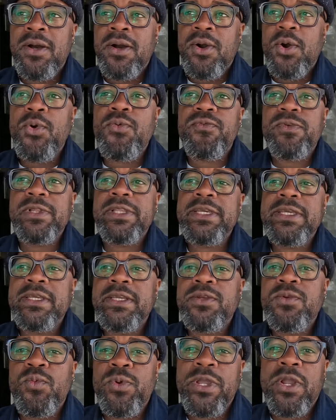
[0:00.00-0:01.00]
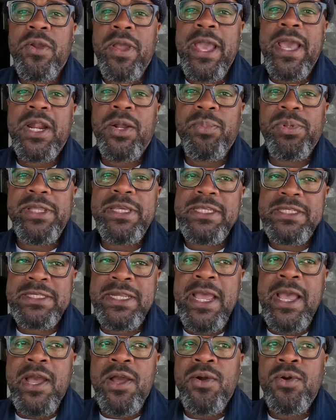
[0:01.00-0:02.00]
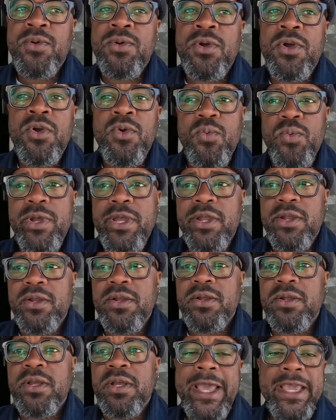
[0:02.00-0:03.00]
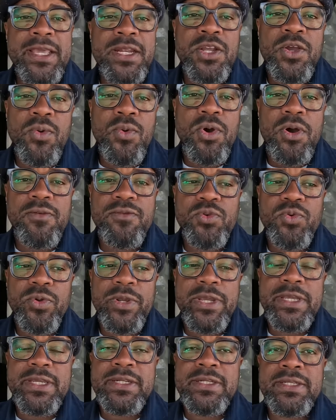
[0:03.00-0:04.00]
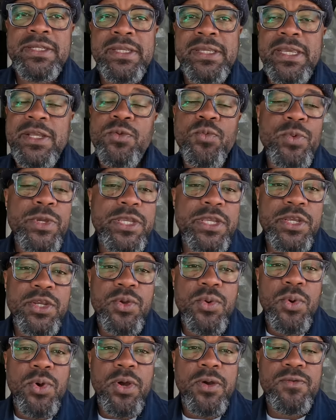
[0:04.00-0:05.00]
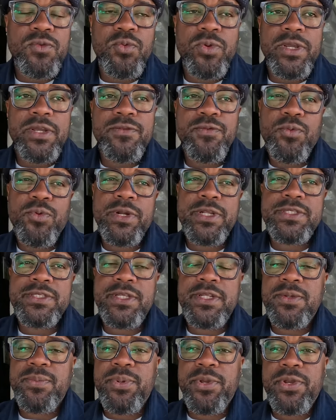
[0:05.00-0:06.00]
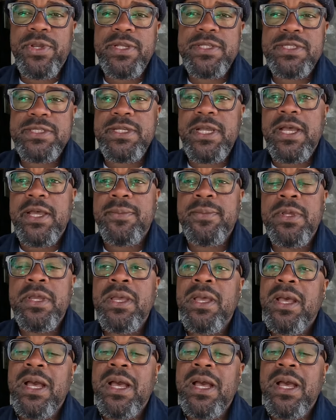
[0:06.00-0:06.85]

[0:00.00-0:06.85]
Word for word: Hopefully, we are at a place now where I can go off grid and we can go off grid for extended periods of time.